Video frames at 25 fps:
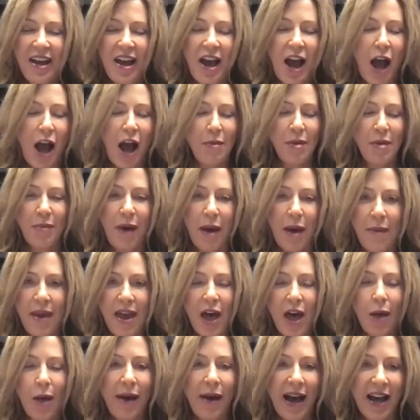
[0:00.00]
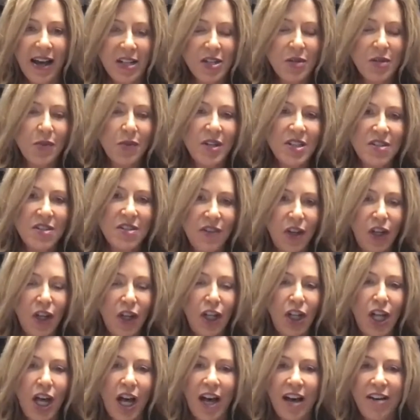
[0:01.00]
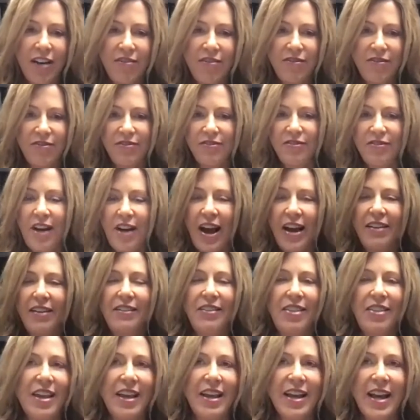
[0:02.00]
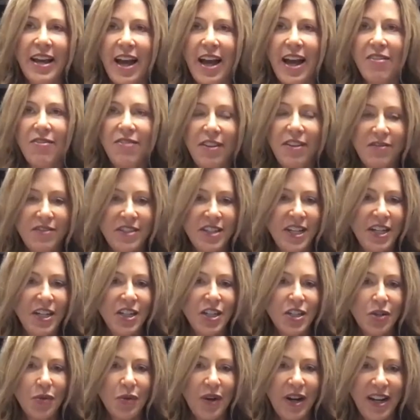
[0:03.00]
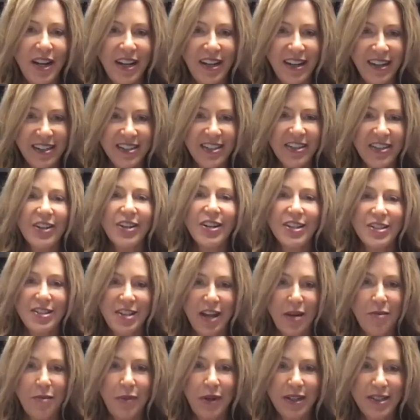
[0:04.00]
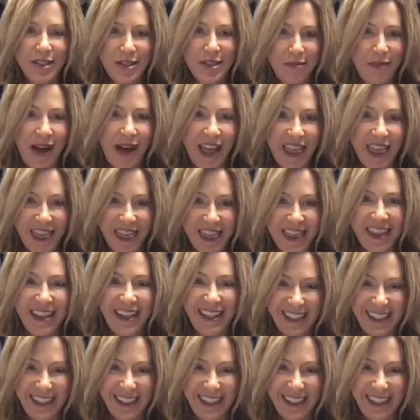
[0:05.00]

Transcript: mailbox was full of, I think I got 15 to 20 interior design books a month